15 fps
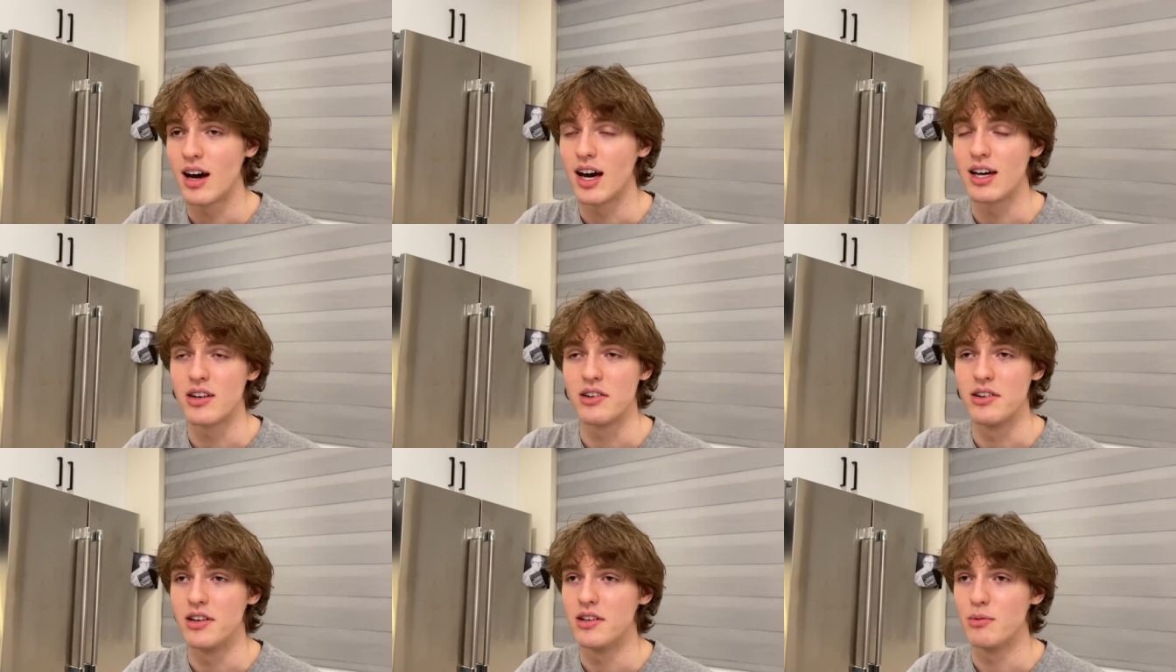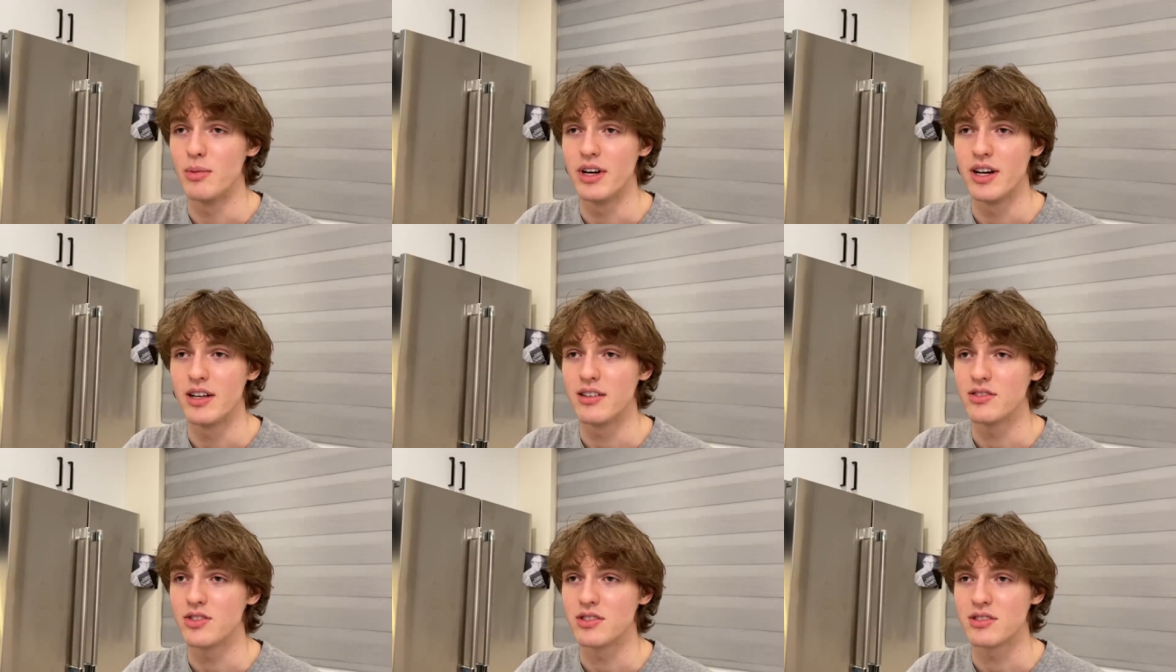I don't know,
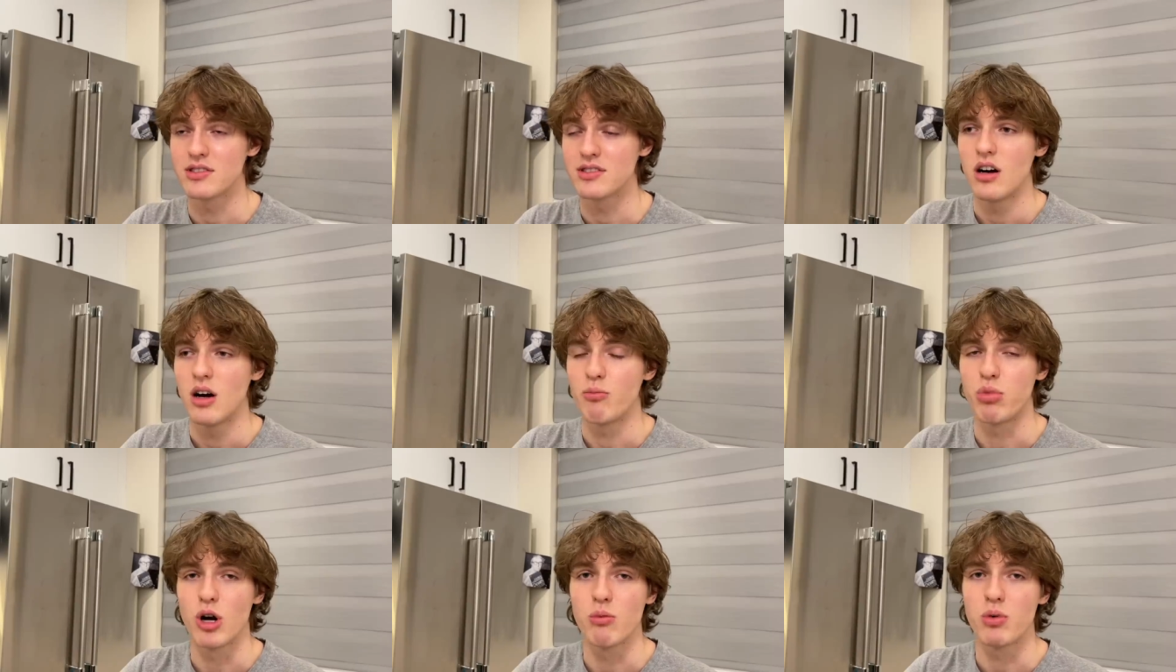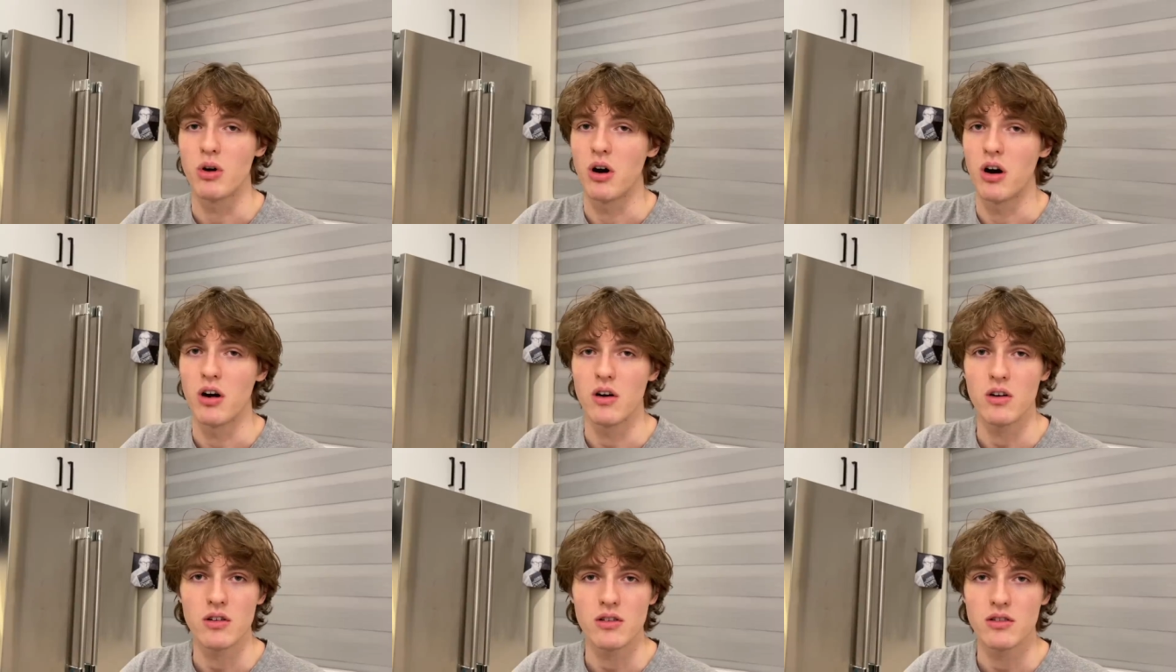man, just a purple
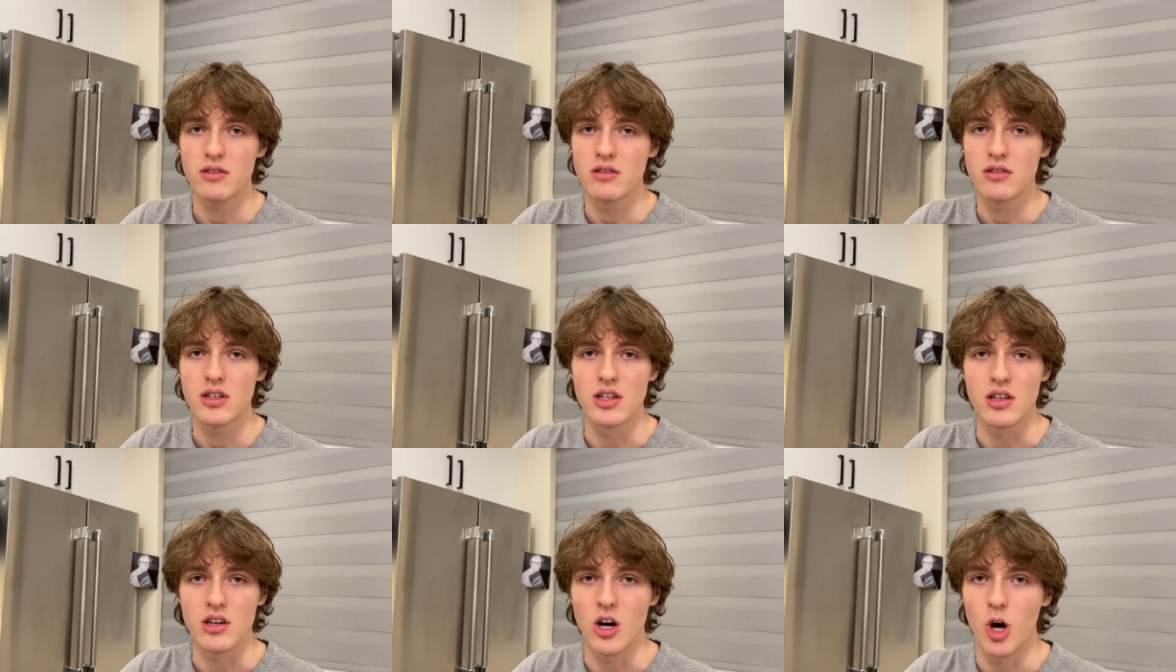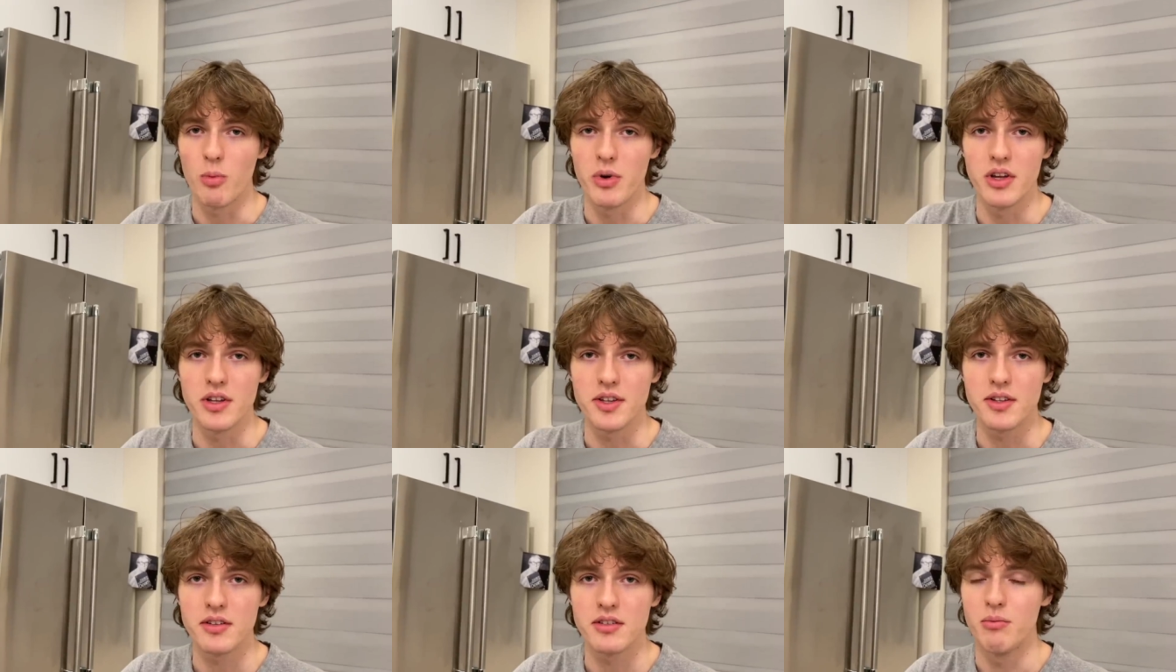heart in the
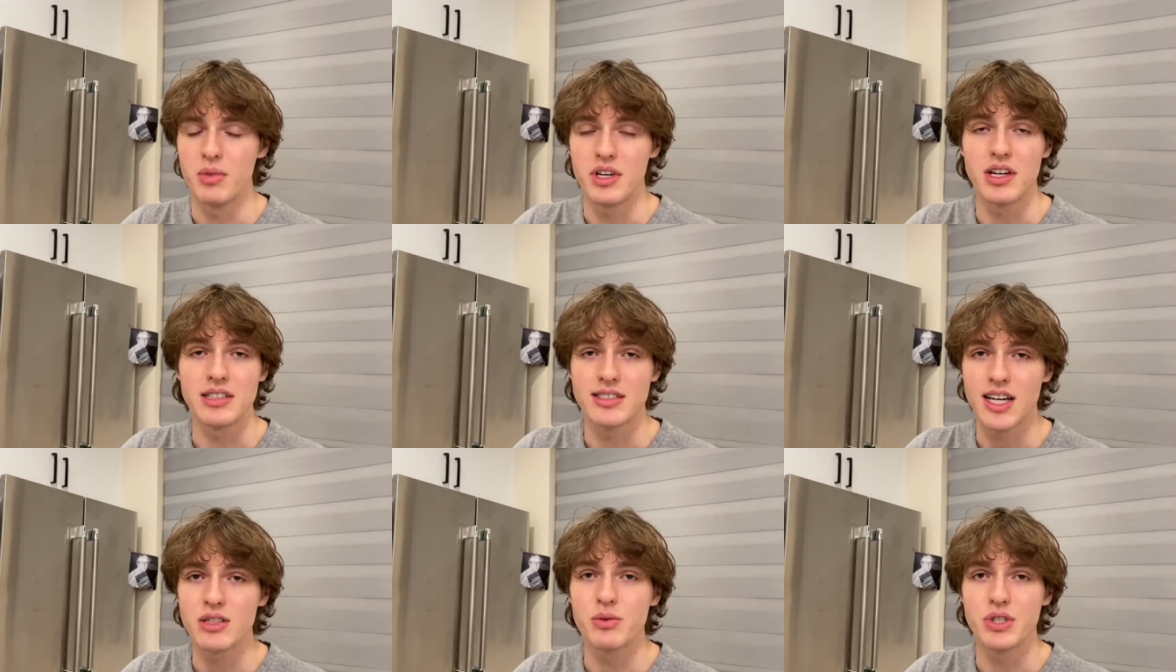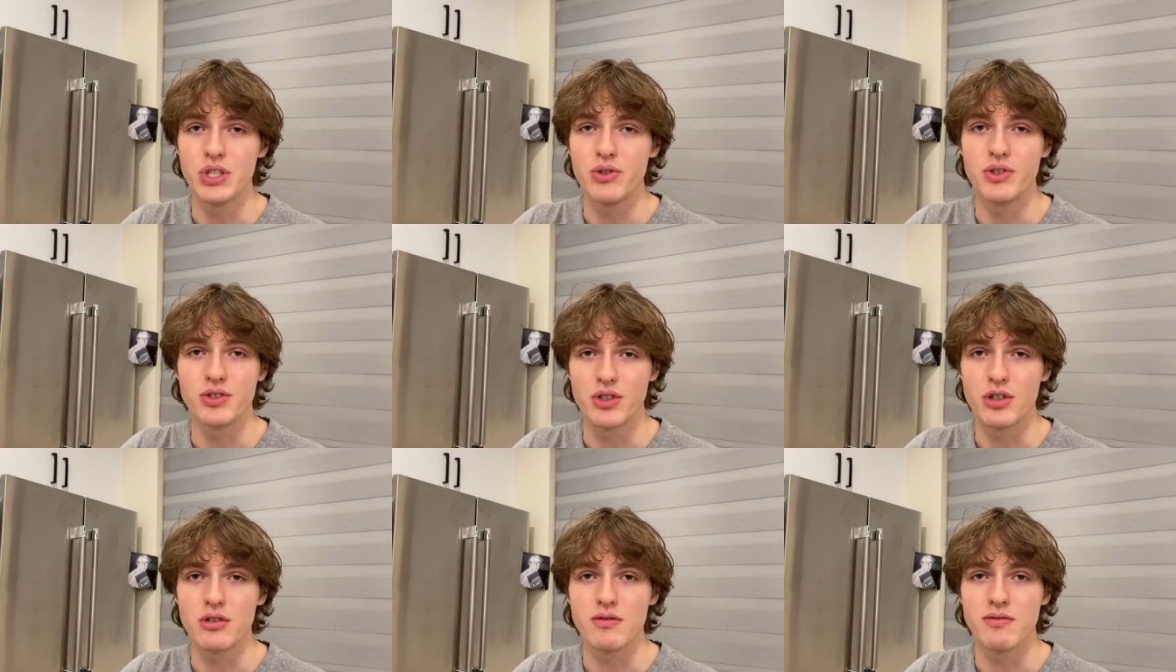comments because that's what you
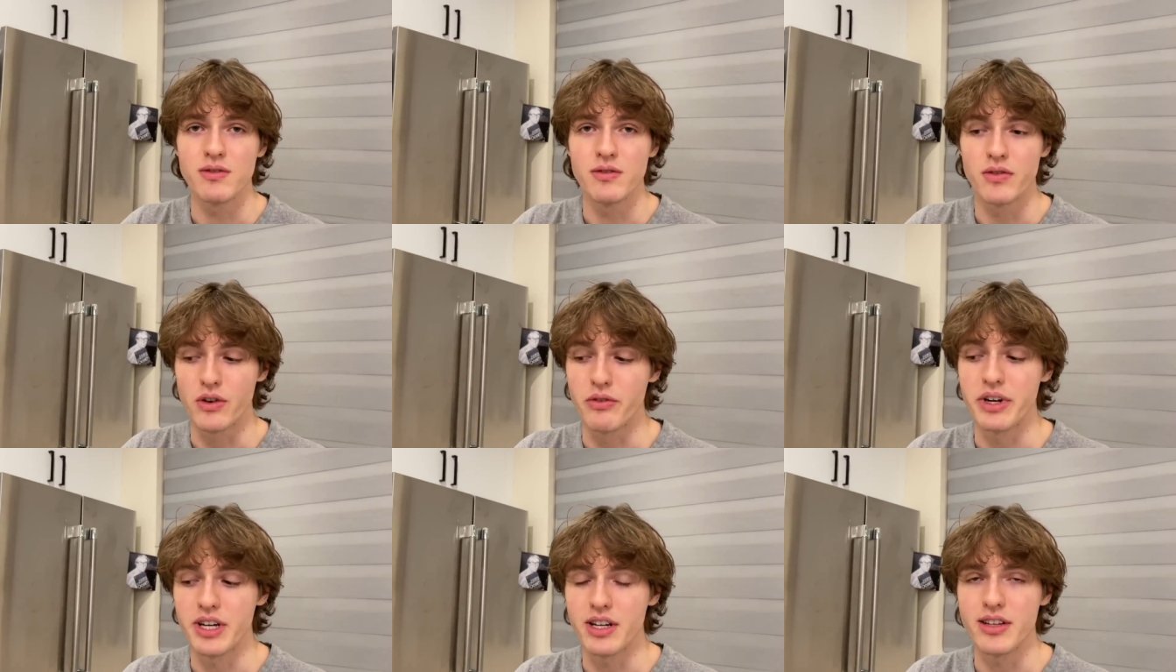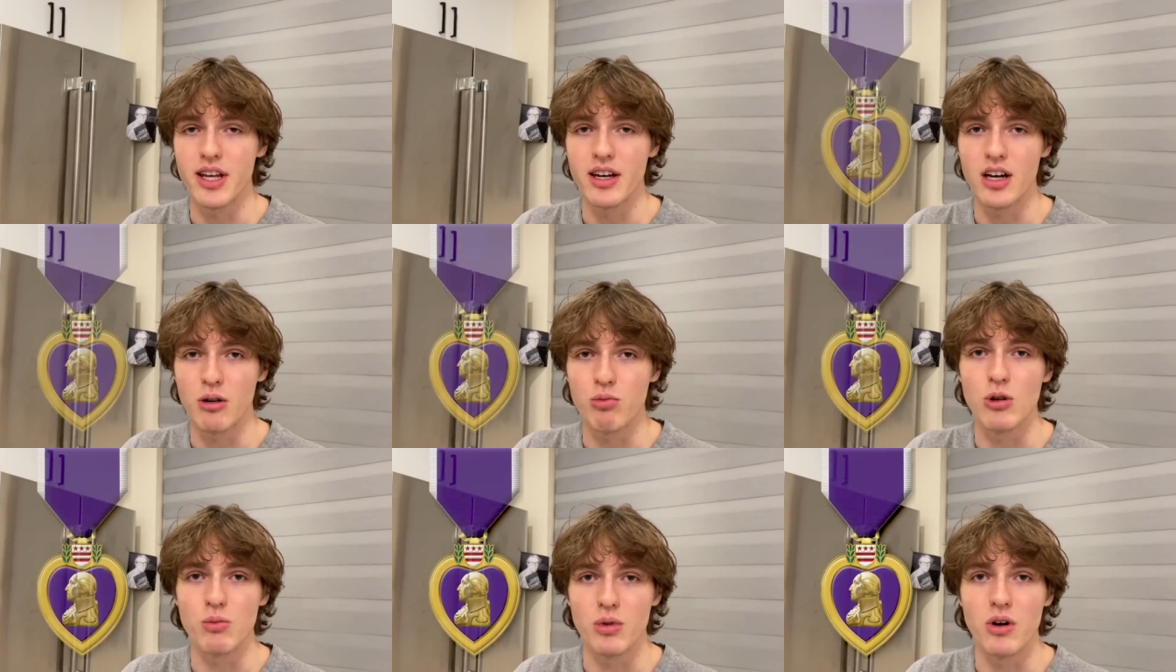deserve for reading that, a
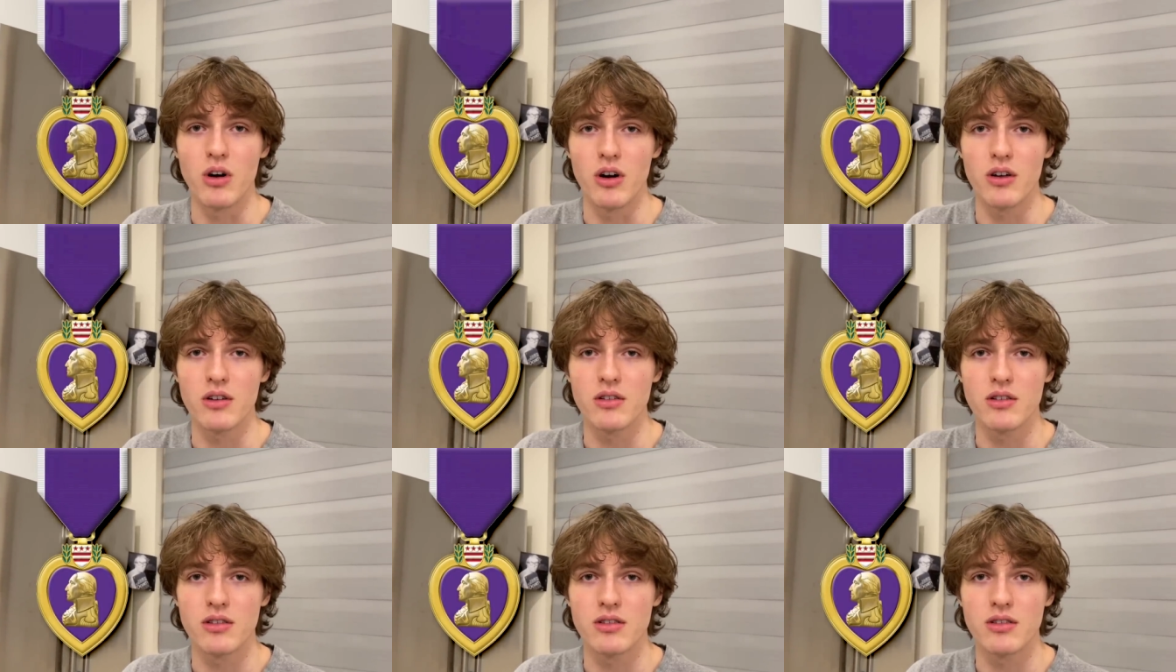purple heart.